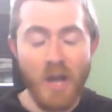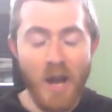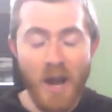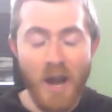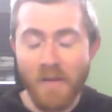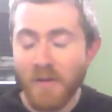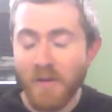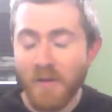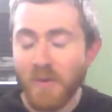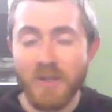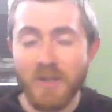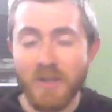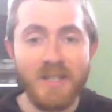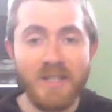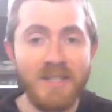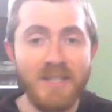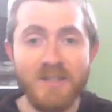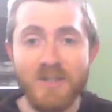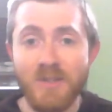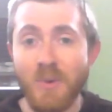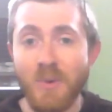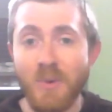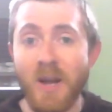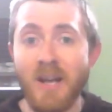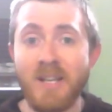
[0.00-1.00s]
Everyone
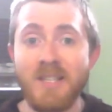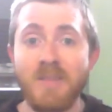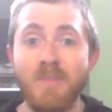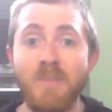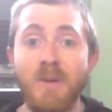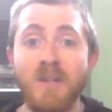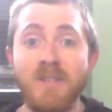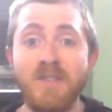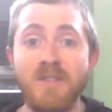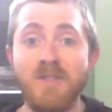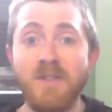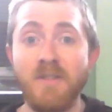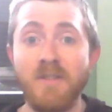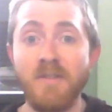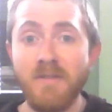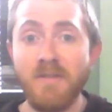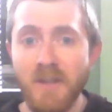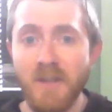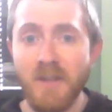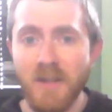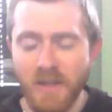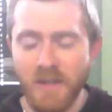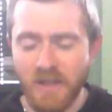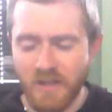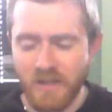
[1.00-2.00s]
needs to express their
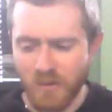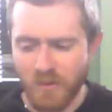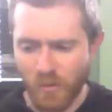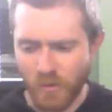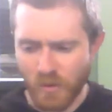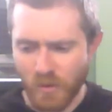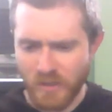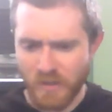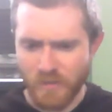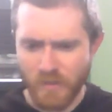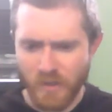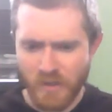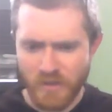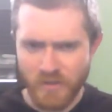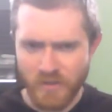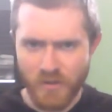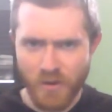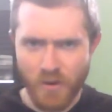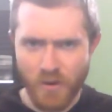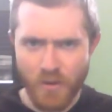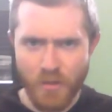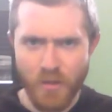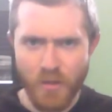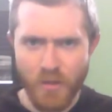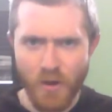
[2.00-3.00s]
feelings or express
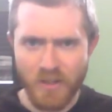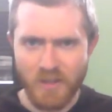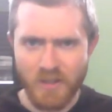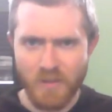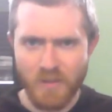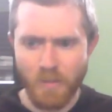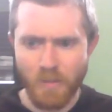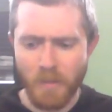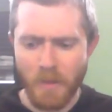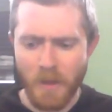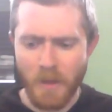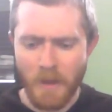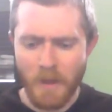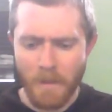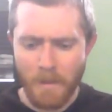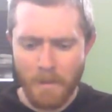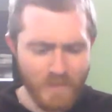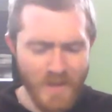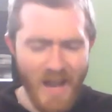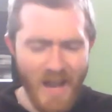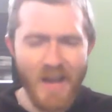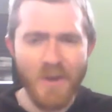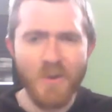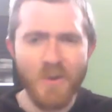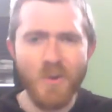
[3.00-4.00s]
their thoughts, but
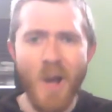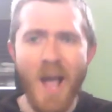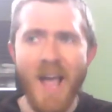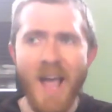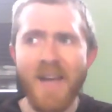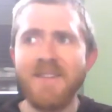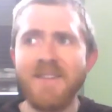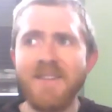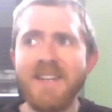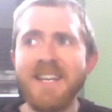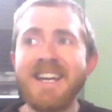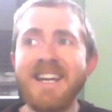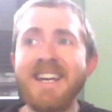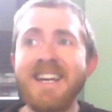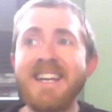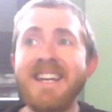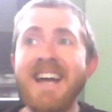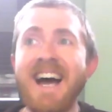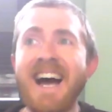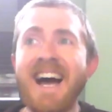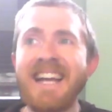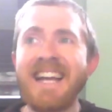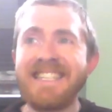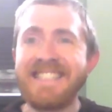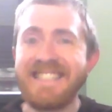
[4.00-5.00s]
I don't know, having
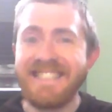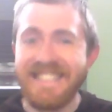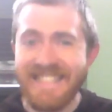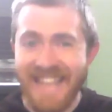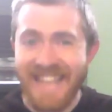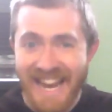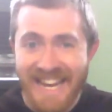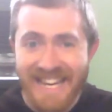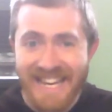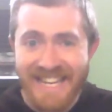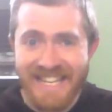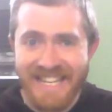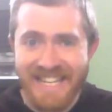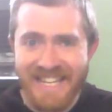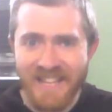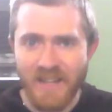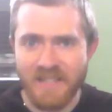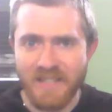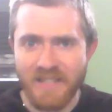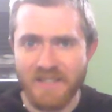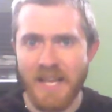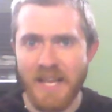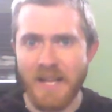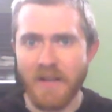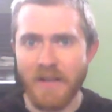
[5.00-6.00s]
an identity,
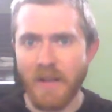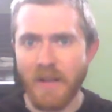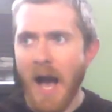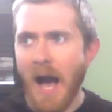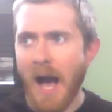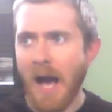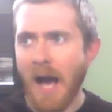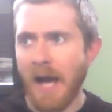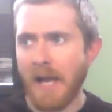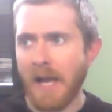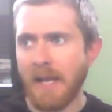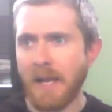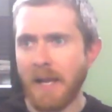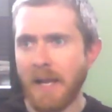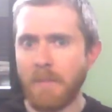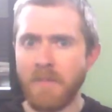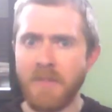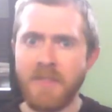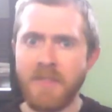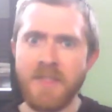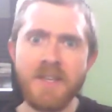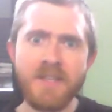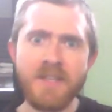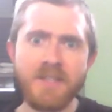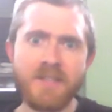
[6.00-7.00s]
like saying like, I
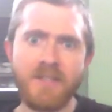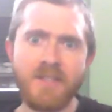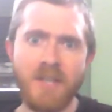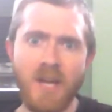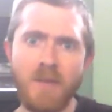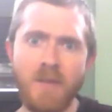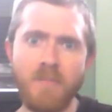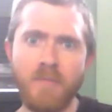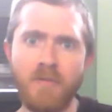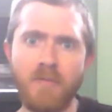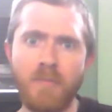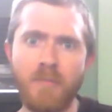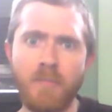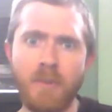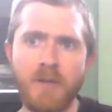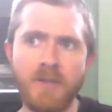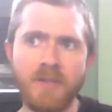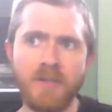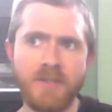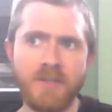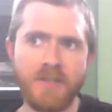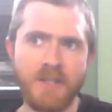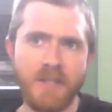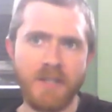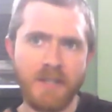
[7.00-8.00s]
am this type of
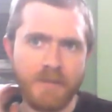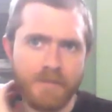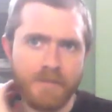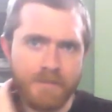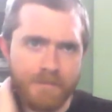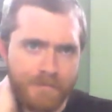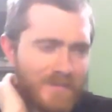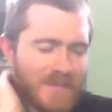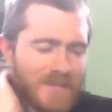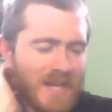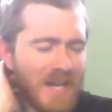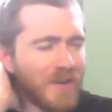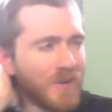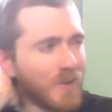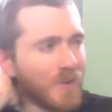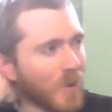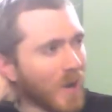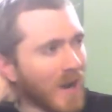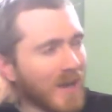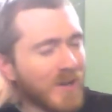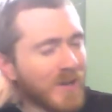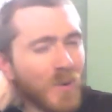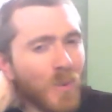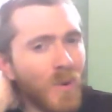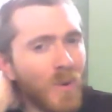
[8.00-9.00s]
person, I don't know,
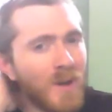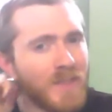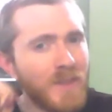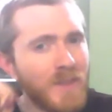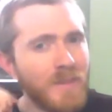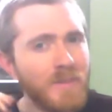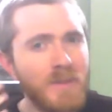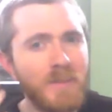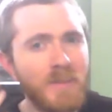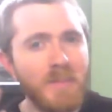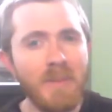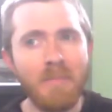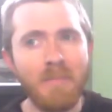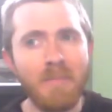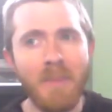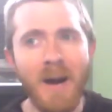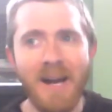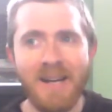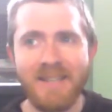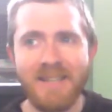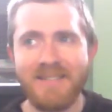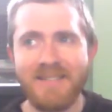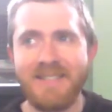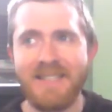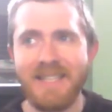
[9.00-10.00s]
I don't want them to be
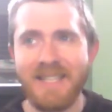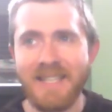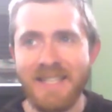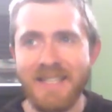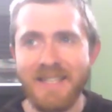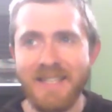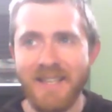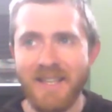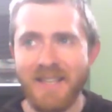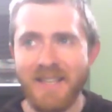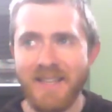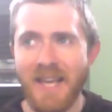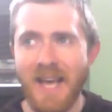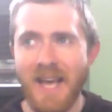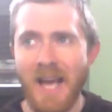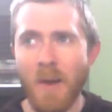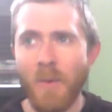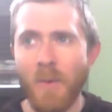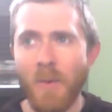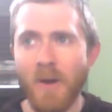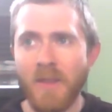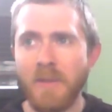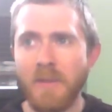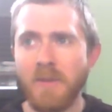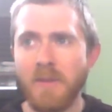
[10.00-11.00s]
boxed in like that. I
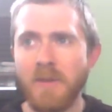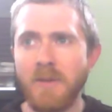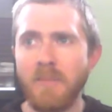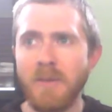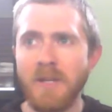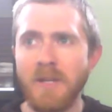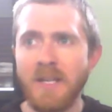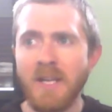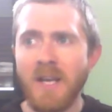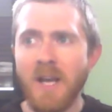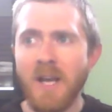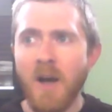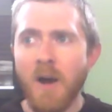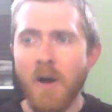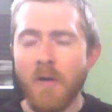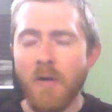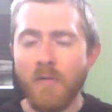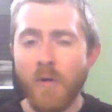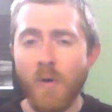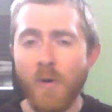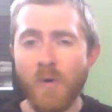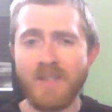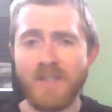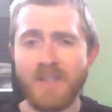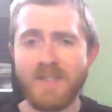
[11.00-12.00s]
want them to be
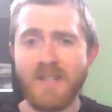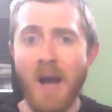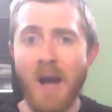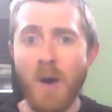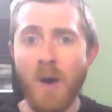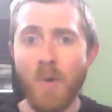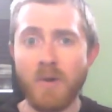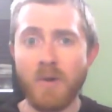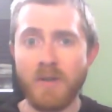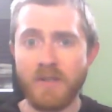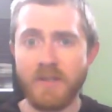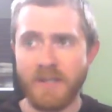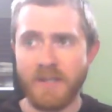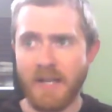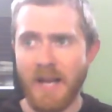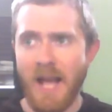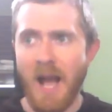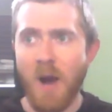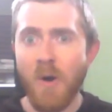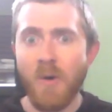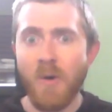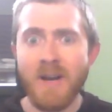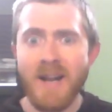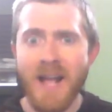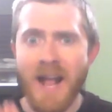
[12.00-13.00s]
focused outwards on
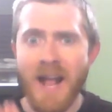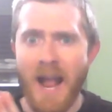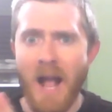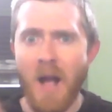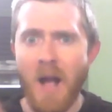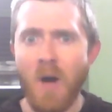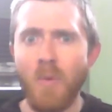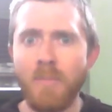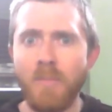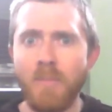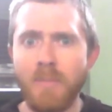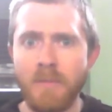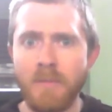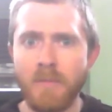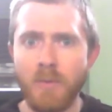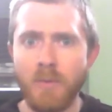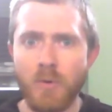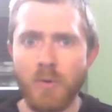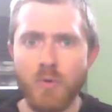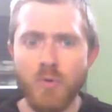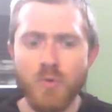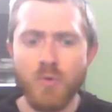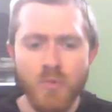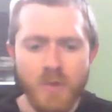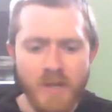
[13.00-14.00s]
how can I help
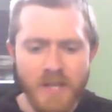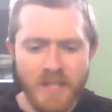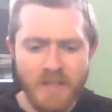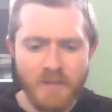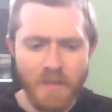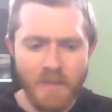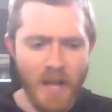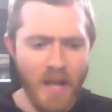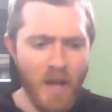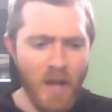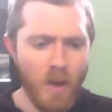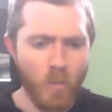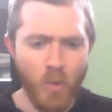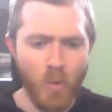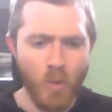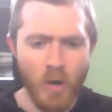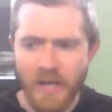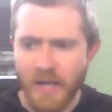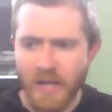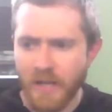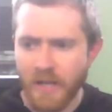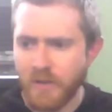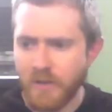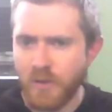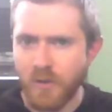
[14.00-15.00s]
people, who needs my help, what
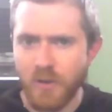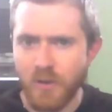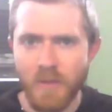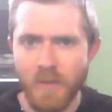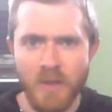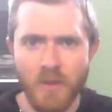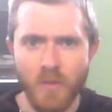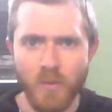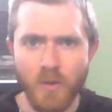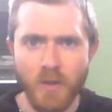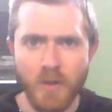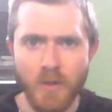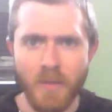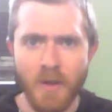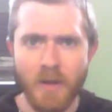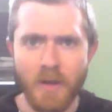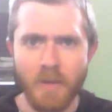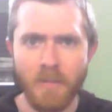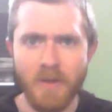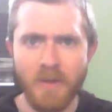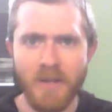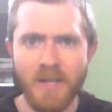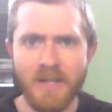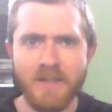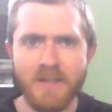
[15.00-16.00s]
can I do to make the world a better
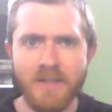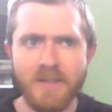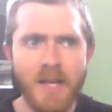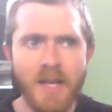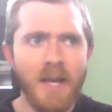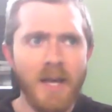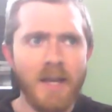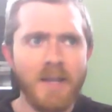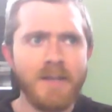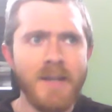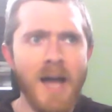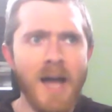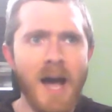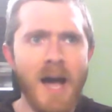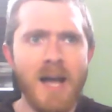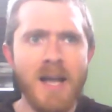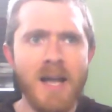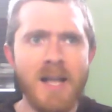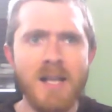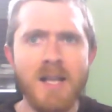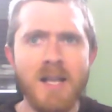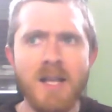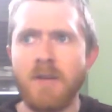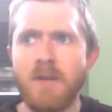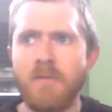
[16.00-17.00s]
place,
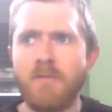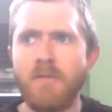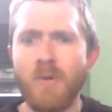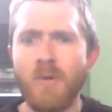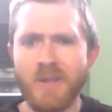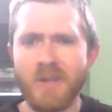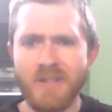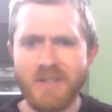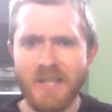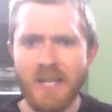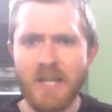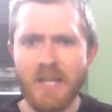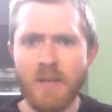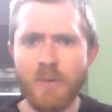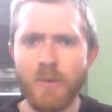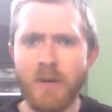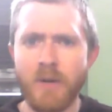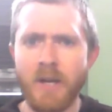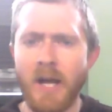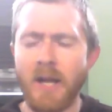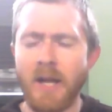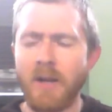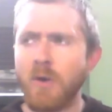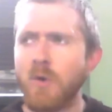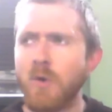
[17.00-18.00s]
not focused
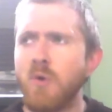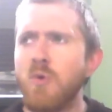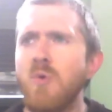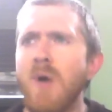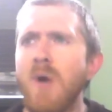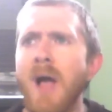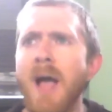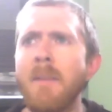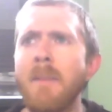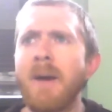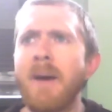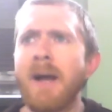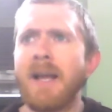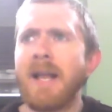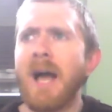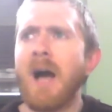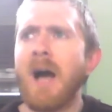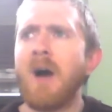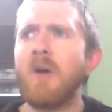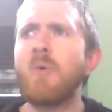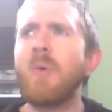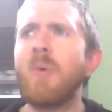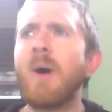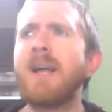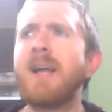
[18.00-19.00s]
inward on who am I and
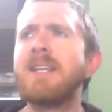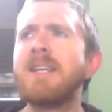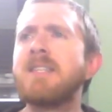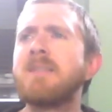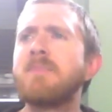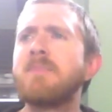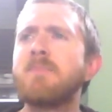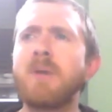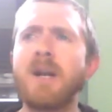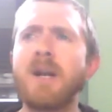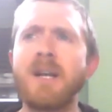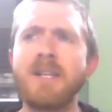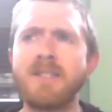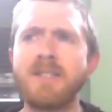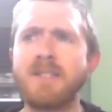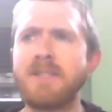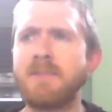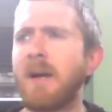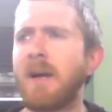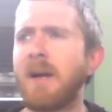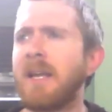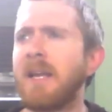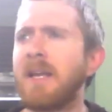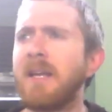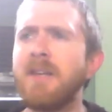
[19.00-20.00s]
how do I
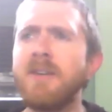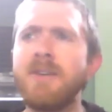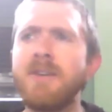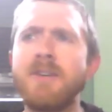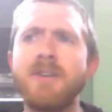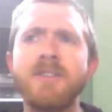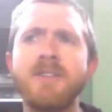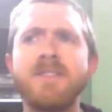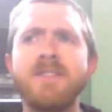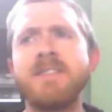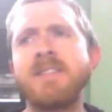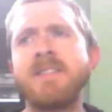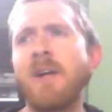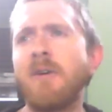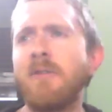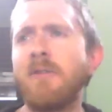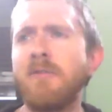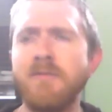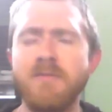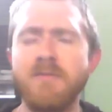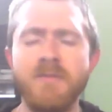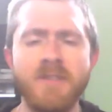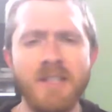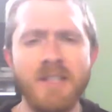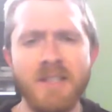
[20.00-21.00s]
express my inner
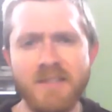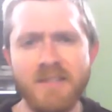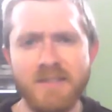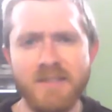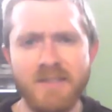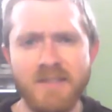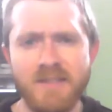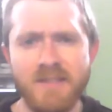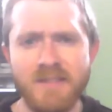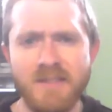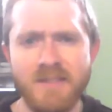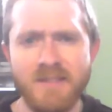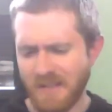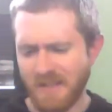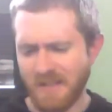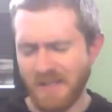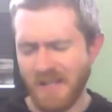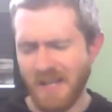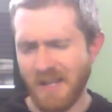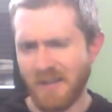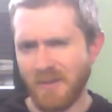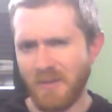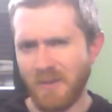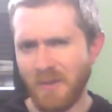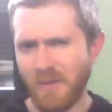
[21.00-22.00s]
selfness.
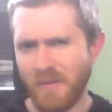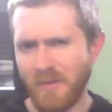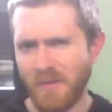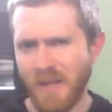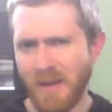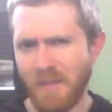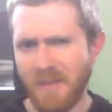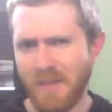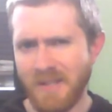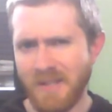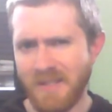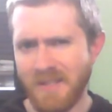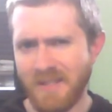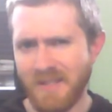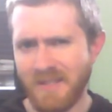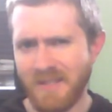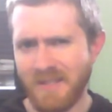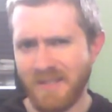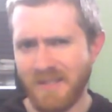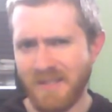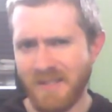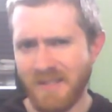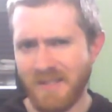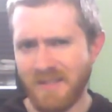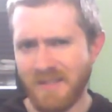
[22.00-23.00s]
I don't know if that makes any
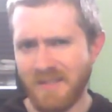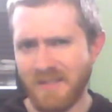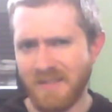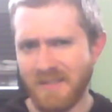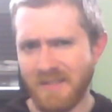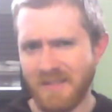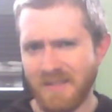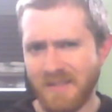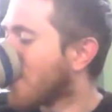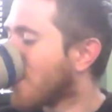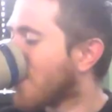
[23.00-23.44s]
sense.